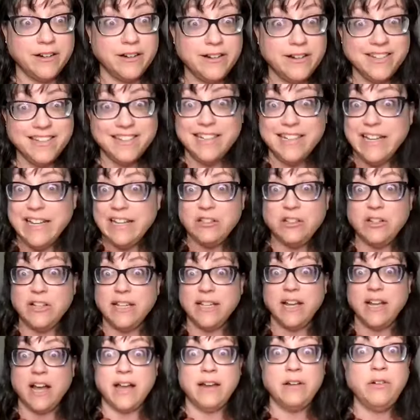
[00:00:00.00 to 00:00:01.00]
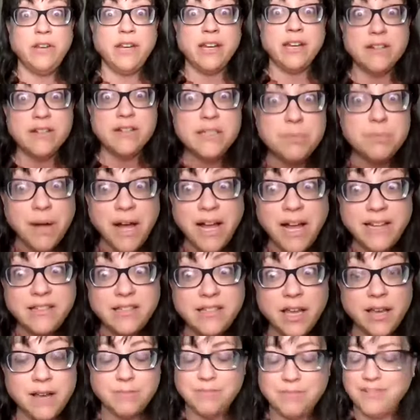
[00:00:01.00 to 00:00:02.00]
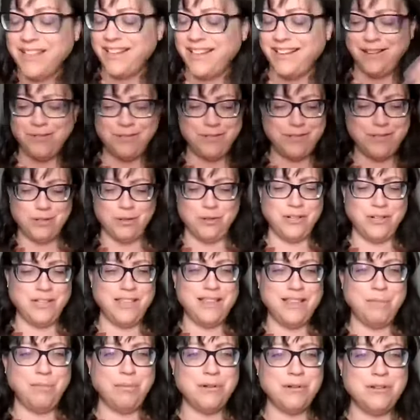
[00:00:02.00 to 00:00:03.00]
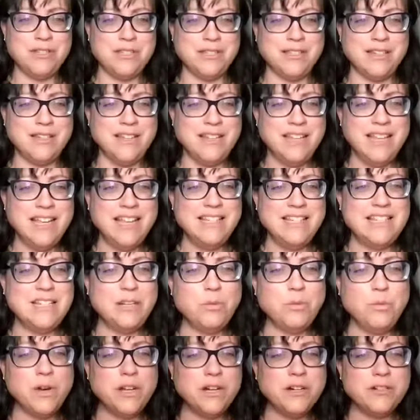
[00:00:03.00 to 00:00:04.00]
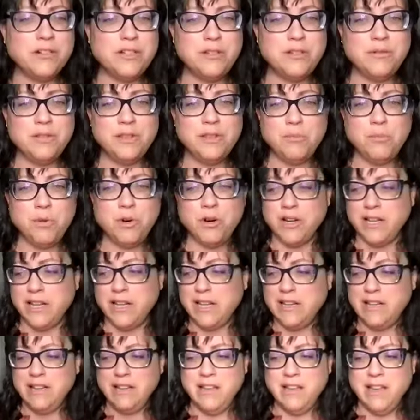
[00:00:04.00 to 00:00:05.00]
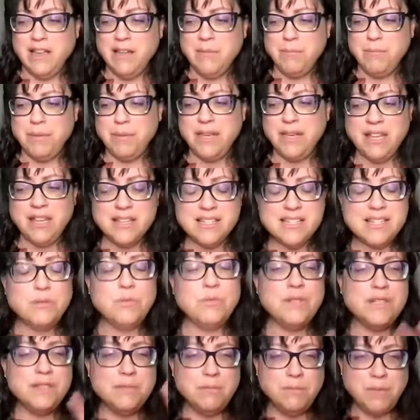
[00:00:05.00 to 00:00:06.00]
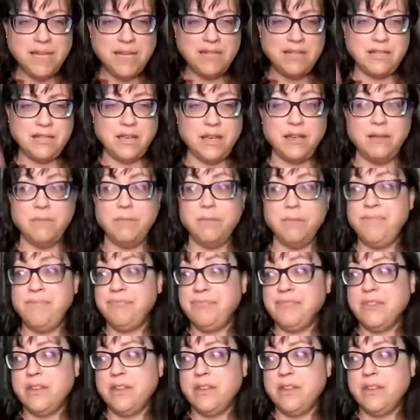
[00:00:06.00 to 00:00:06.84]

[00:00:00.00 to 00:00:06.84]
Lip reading: And you're like, I don't care. It's my time. Like, I was totally that person till 1 or 2 in the morning because it was me time.